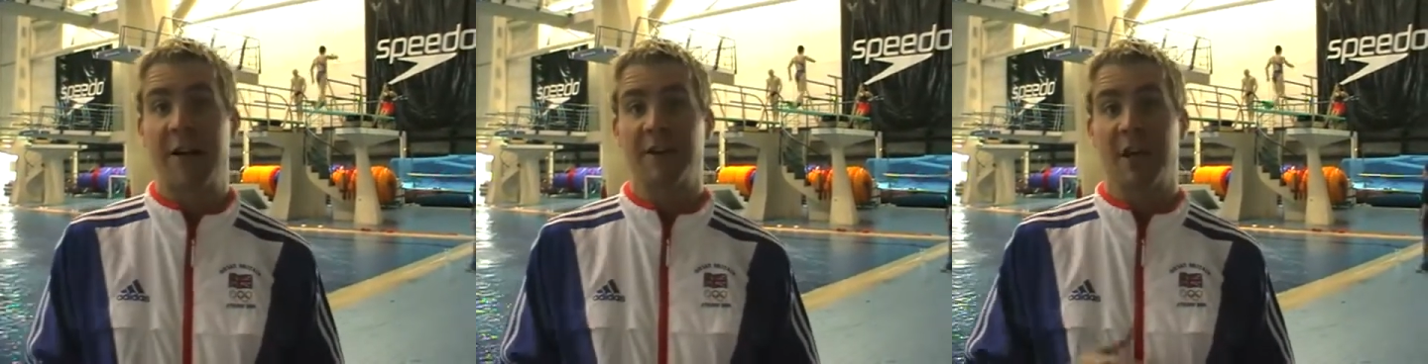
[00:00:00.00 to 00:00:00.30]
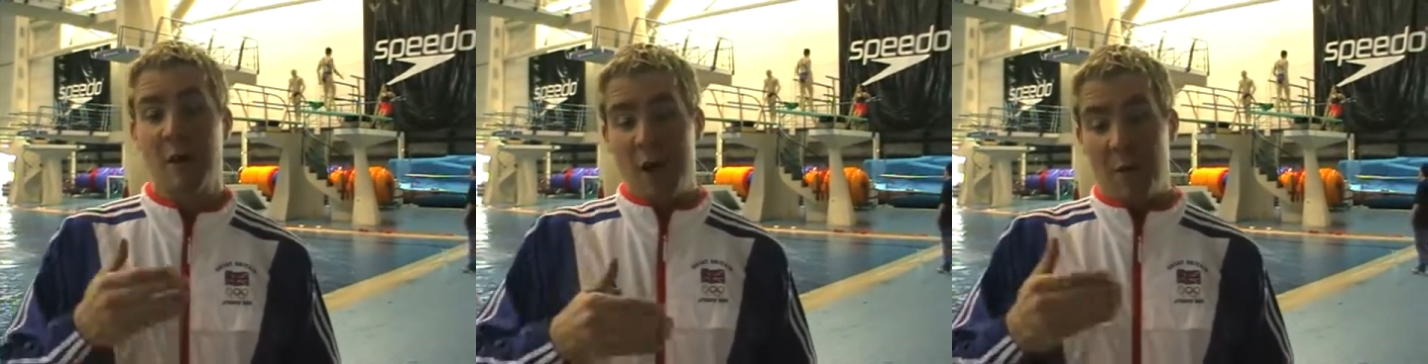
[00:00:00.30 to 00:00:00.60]

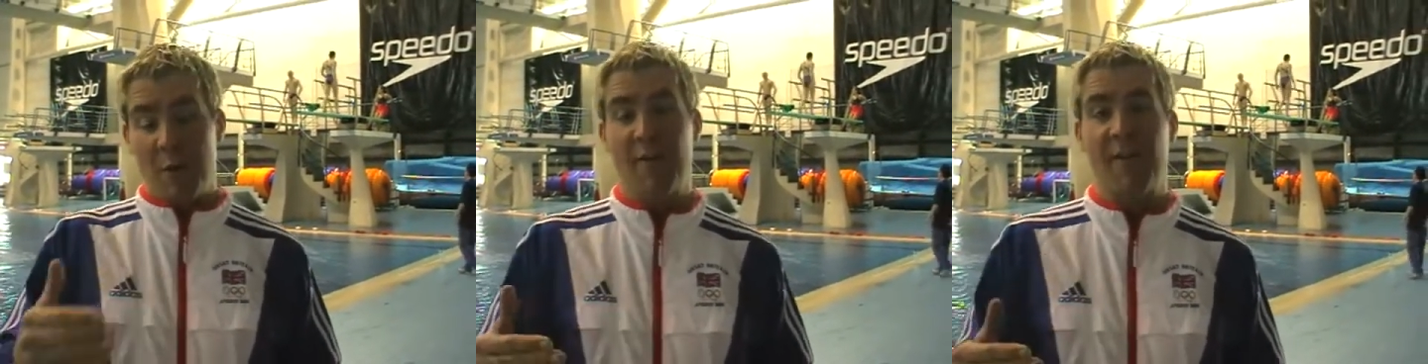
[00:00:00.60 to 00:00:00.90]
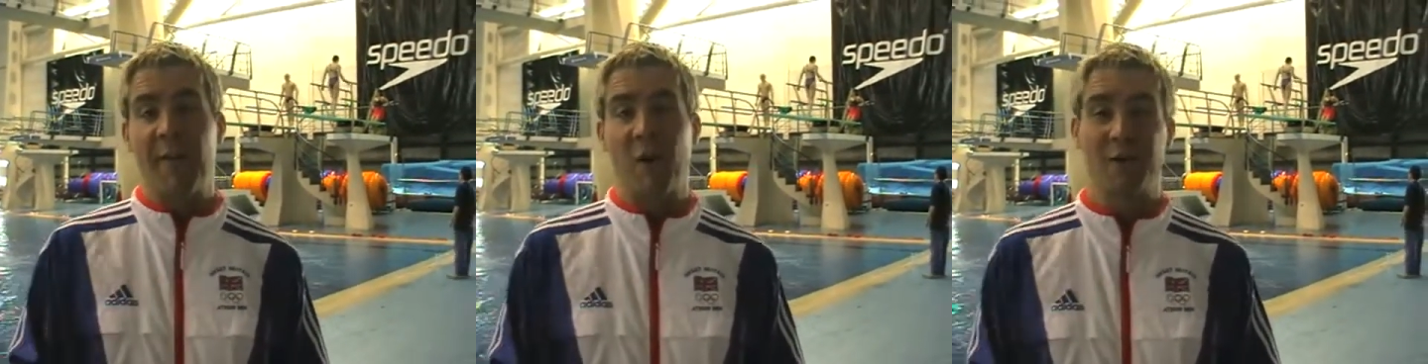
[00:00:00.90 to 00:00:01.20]
So moving
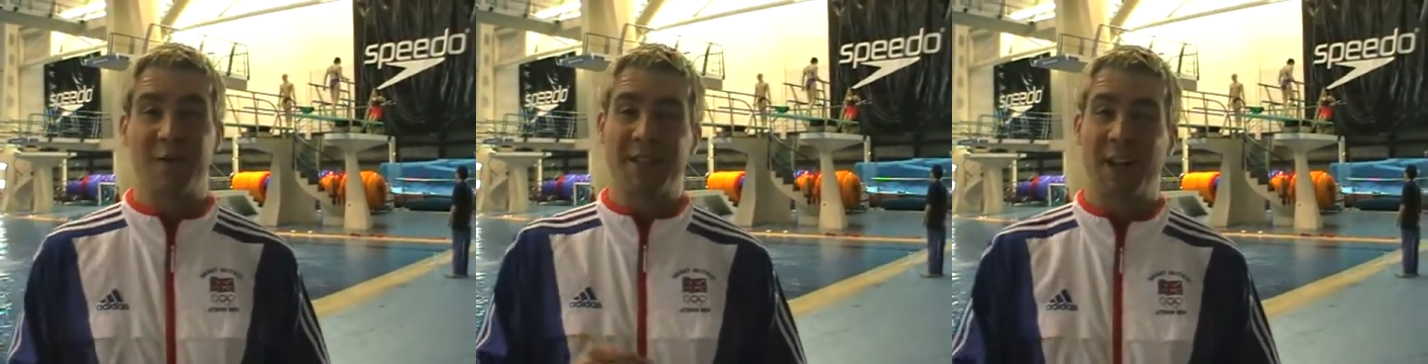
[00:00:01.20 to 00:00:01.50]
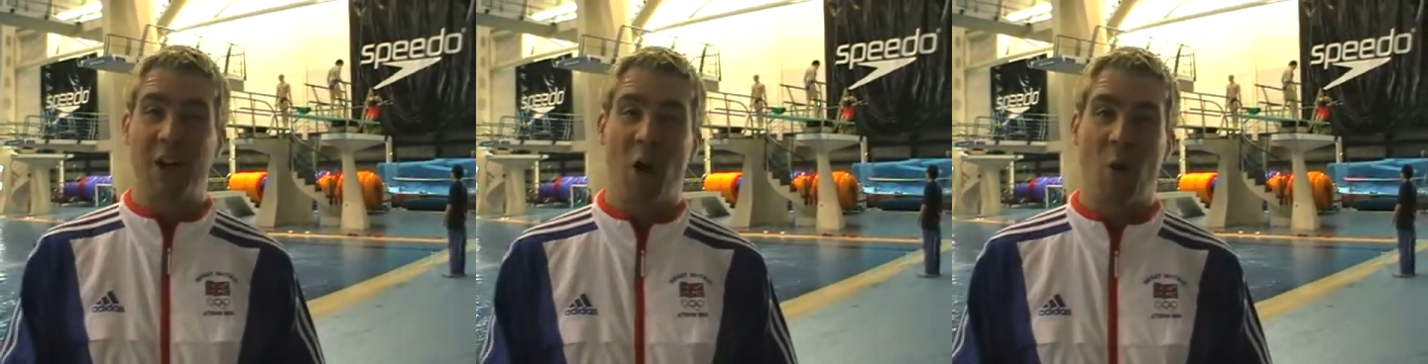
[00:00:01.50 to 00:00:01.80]
forwards, I'm still
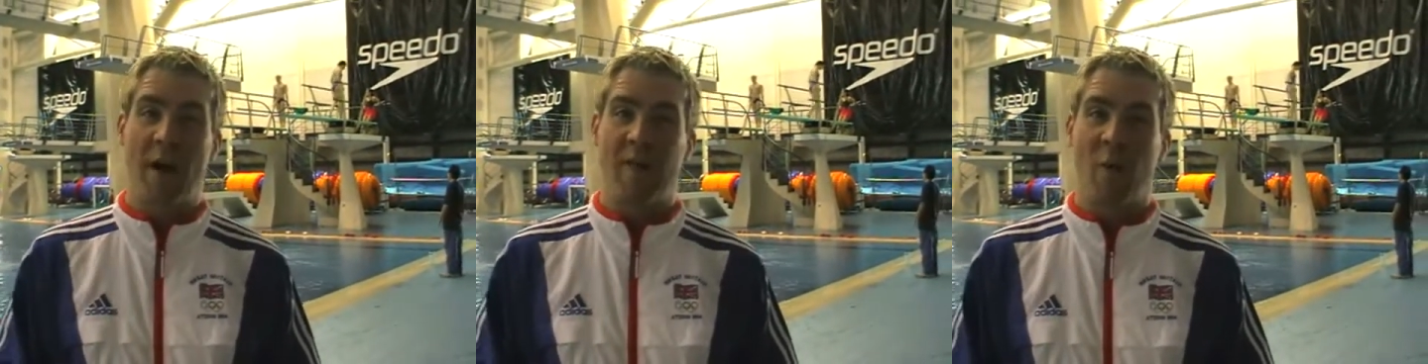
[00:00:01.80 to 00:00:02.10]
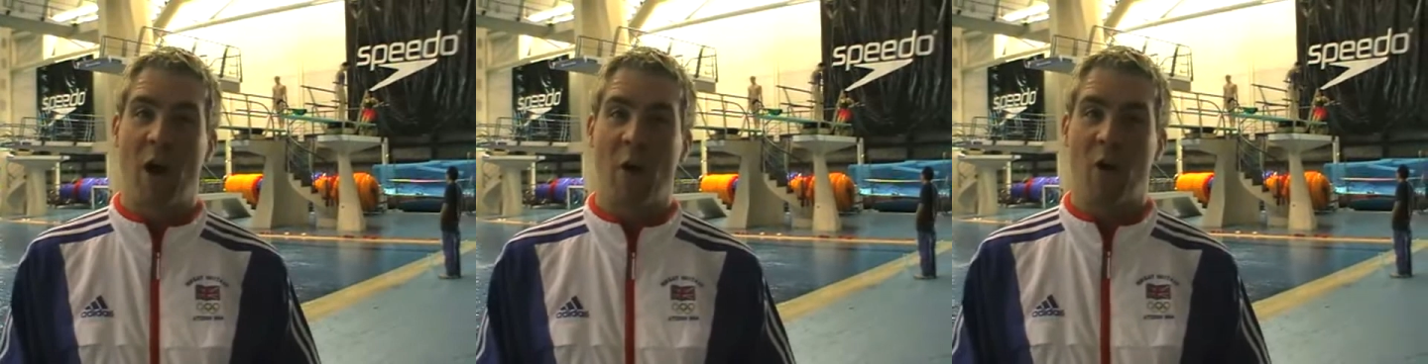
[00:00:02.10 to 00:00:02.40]
a long way from
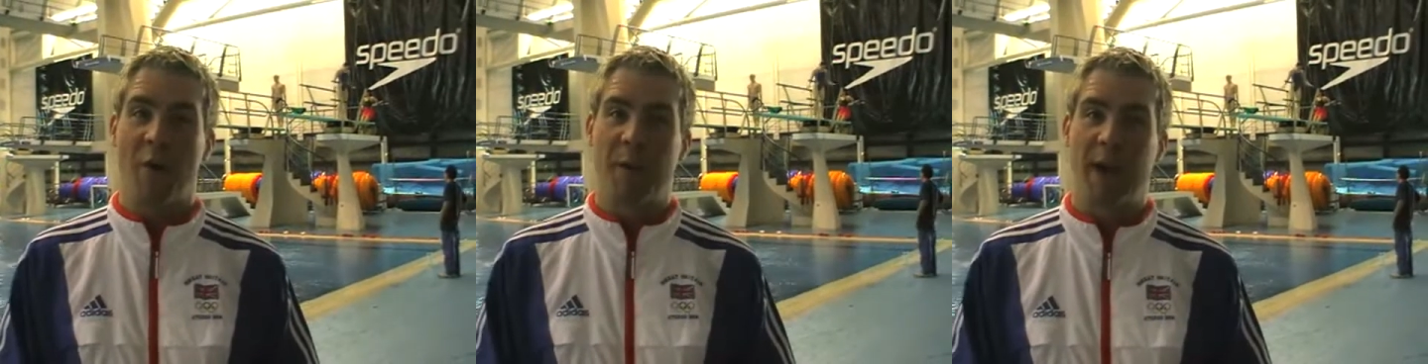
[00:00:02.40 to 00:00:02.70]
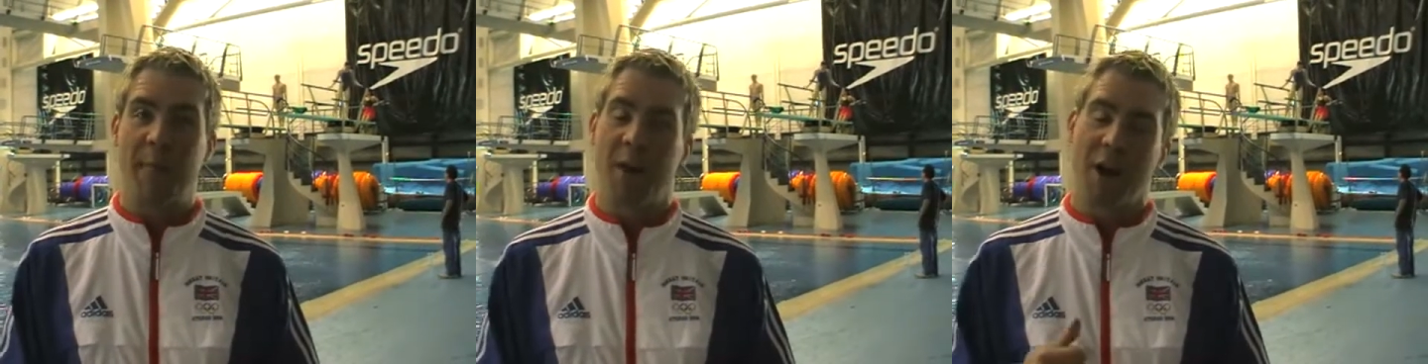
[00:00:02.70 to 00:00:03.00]
where I want to
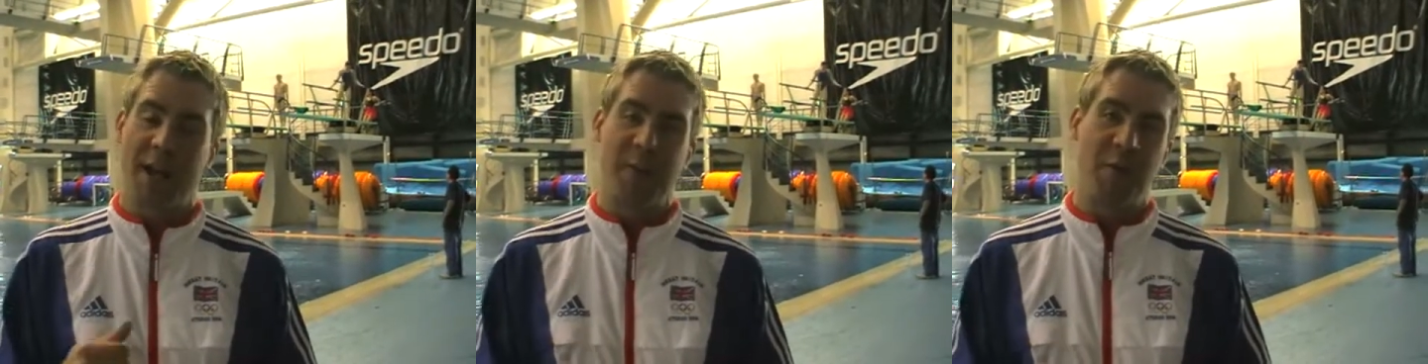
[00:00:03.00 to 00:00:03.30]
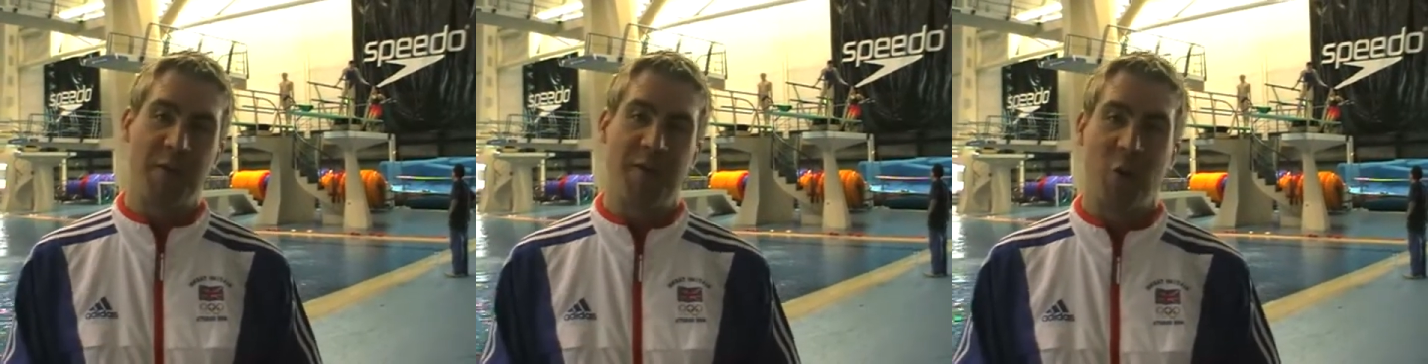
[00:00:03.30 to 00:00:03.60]
be, but I'll keep you
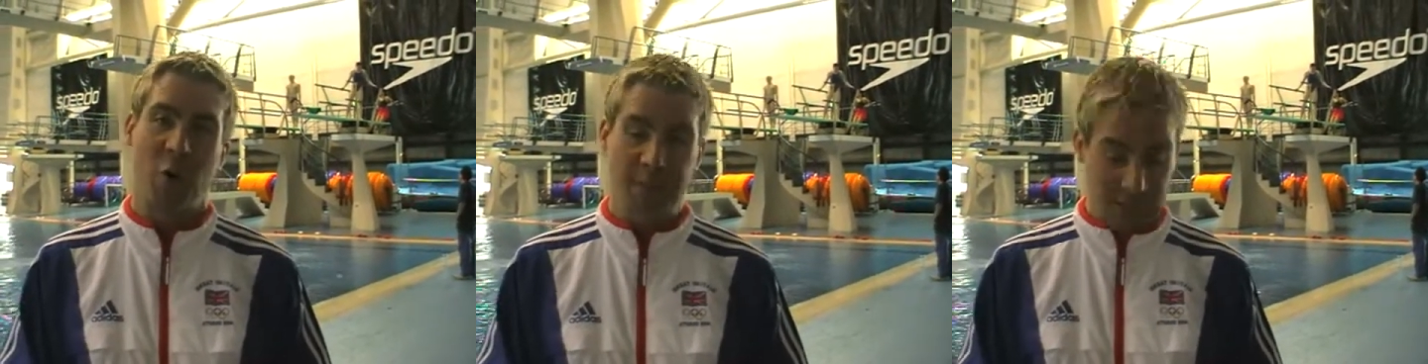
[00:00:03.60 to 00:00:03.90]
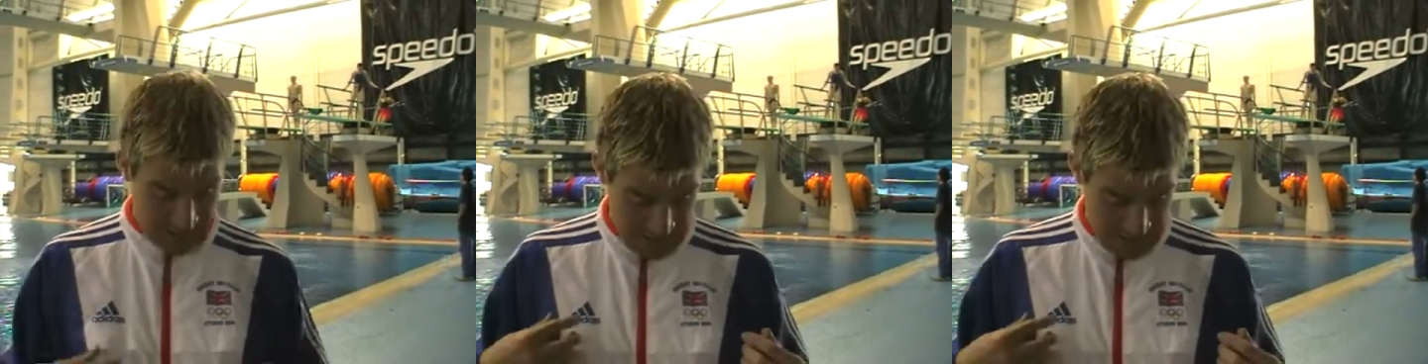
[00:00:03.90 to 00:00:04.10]
informed.